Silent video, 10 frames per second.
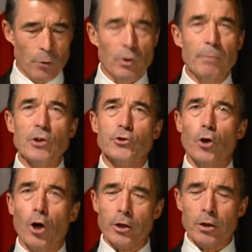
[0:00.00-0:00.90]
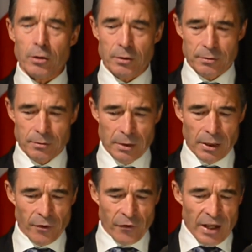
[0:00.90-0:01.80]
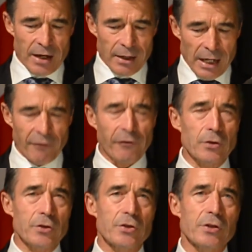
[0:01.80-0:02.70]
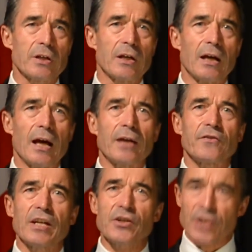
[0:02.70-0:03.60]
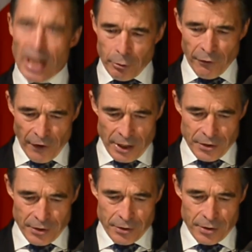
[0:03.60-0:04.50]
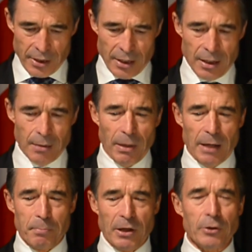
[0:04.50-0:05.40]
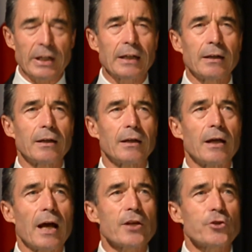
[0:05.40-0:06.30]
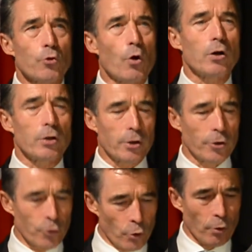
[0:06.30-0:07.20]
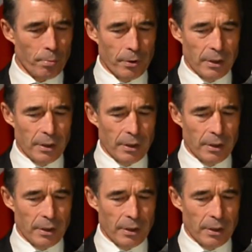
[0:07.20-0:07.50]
We must honor their efforts and their sacrifices by building a strong Europe.